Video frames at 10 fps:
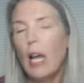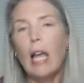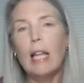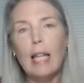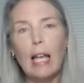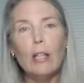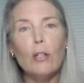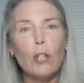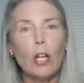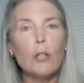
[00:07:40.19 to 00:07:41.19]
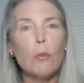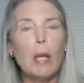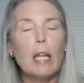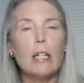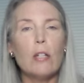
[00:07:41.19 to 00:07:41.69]
And then the judge will
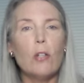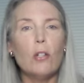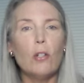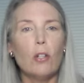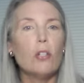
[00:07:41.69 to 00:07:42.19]
make a decision.